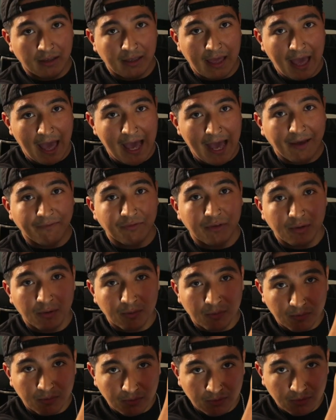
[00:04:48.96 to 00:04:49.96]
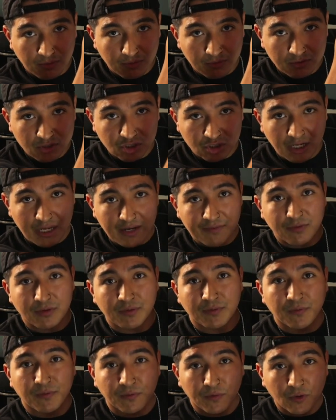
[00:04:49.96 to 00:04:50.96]
have the shaver
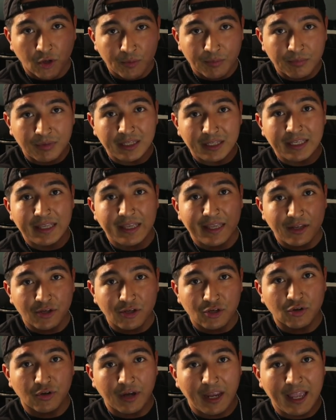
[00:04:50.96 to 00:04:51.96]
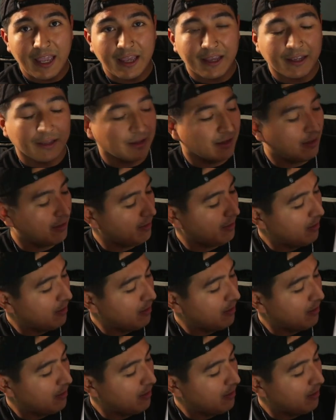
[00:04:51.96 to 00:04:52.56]
firmly in your hand,